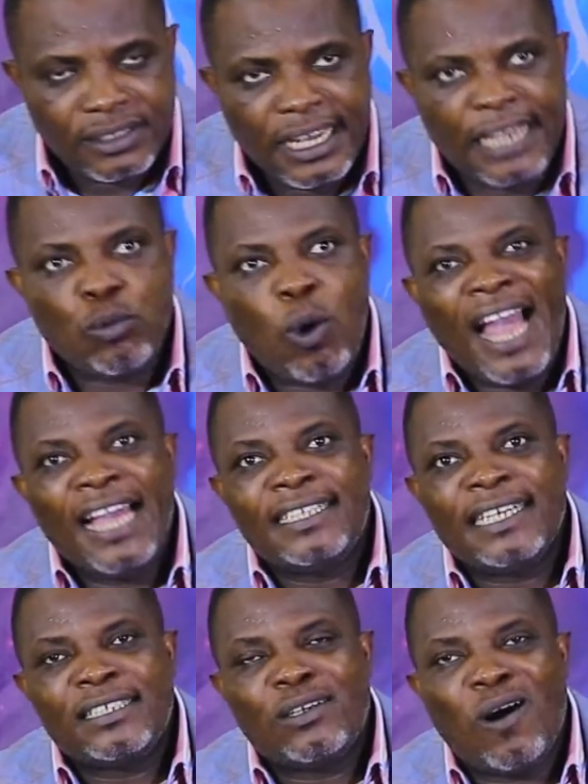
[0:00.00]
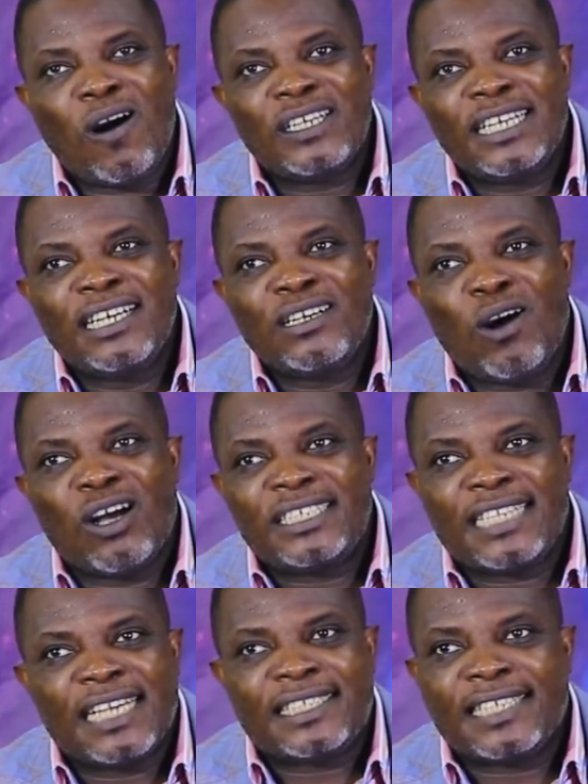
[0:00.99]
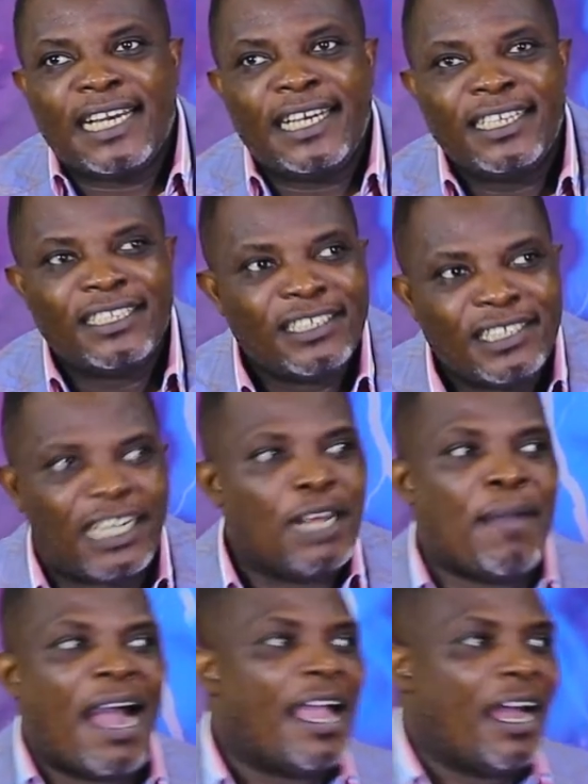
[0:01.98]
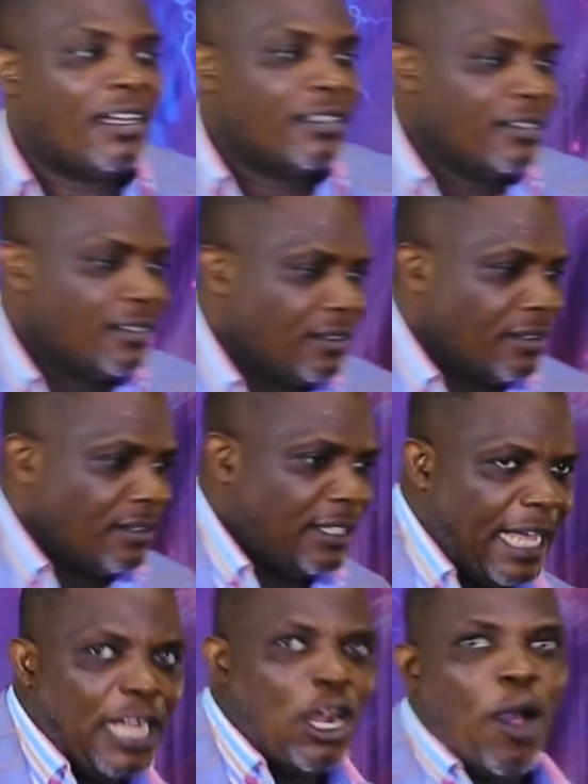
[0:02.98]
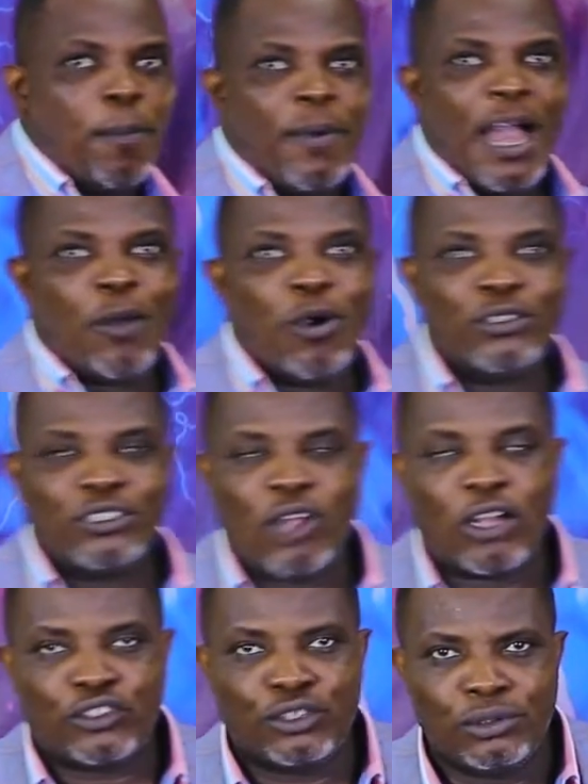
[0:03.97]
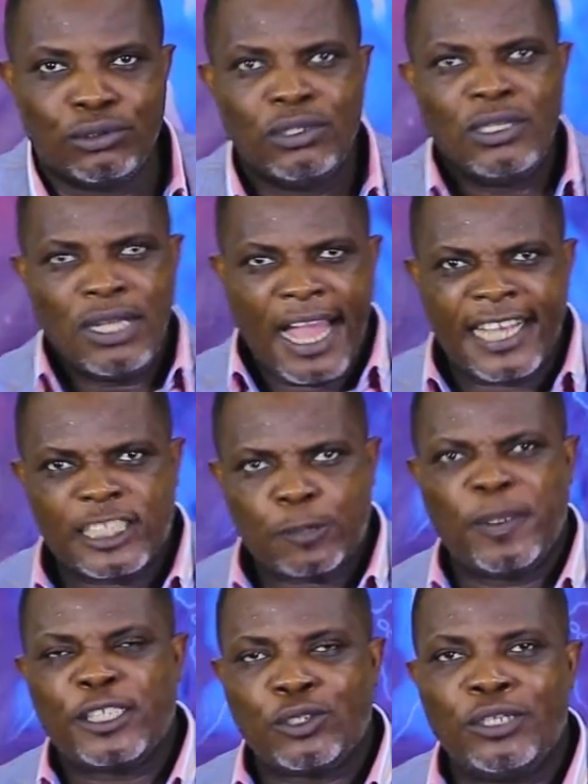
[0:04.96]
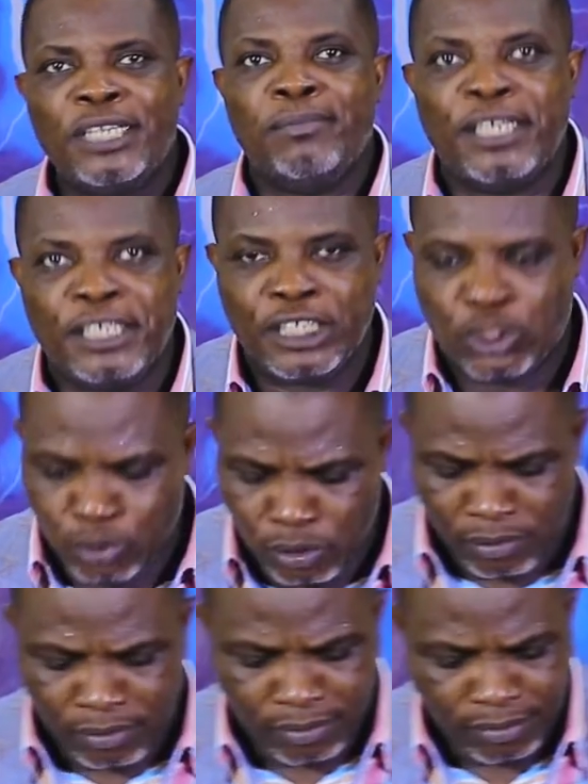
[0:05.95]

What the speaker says: And why didn't God just say, Jeremiah, Get up, I want to talk to you, and speak to him in his room.